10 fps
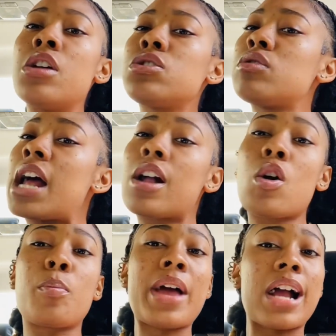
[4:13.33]
Do not
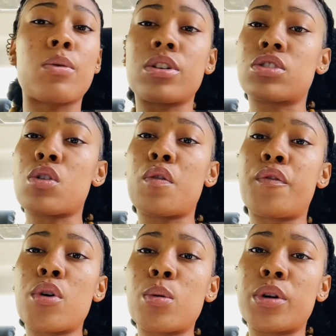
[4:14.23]
go backwards. Go
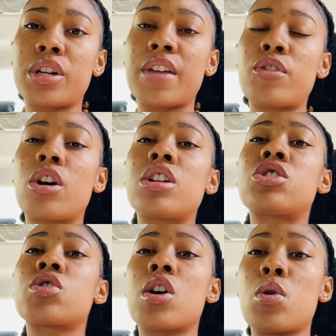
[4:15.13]
forward. If you're going to
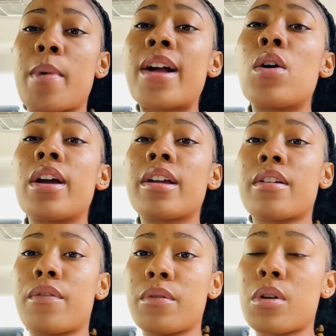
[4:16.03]
struggle by
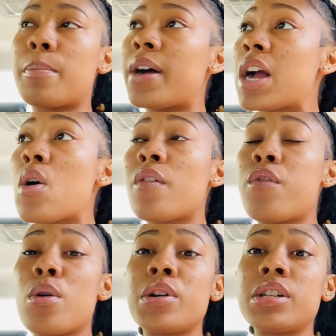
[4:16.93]
going
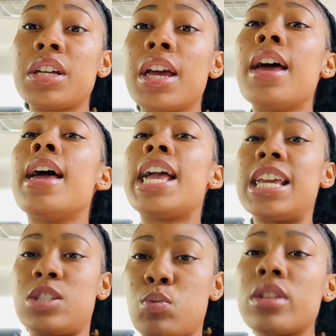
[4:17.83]
forward,
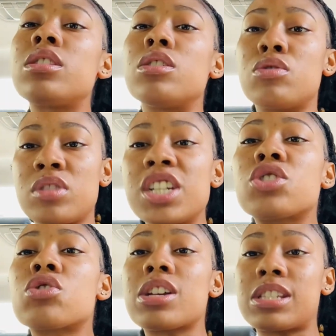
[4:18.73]
he's with you. You need to
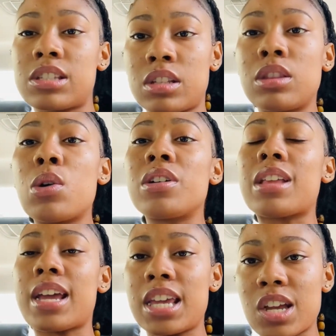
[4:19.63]
trust in the Lord
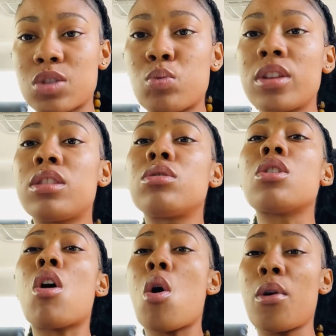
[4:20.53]
that he is with you
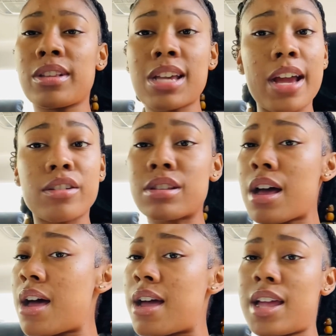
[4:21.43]
the whole entire
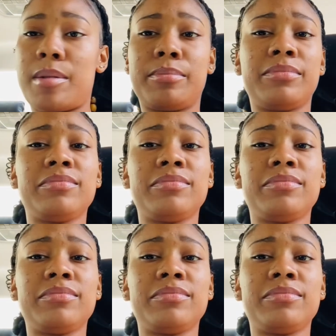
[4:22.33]
time.